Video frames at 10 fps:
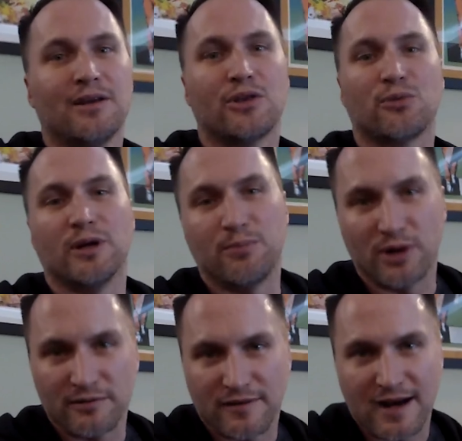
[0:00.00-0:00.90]

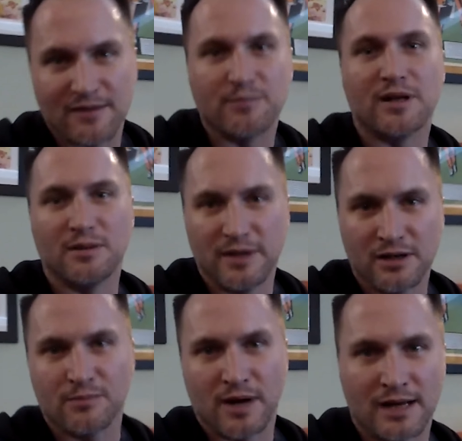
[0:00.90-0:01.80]
3.5
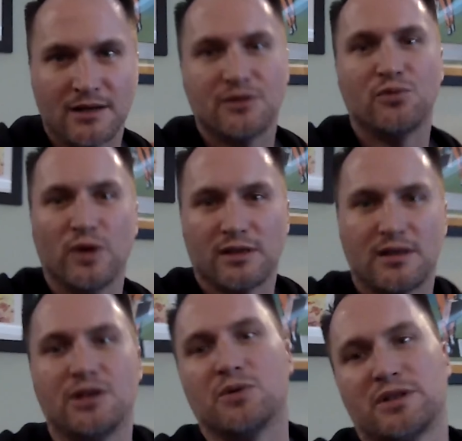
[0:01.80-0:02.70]
millimeter mic with
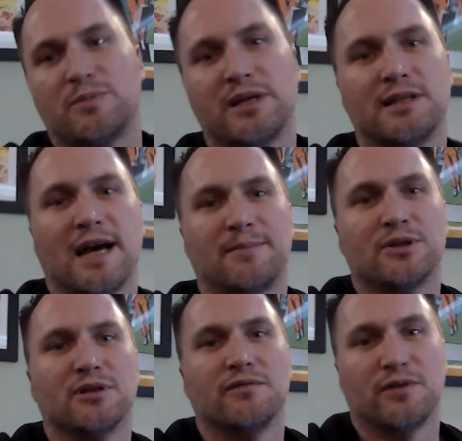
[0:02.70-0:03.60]
the USB
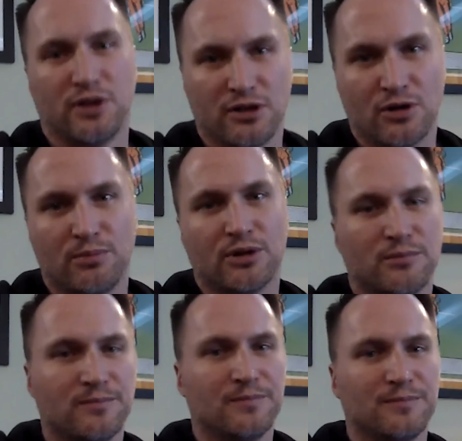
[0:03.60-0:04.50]
adapter for the GoPro.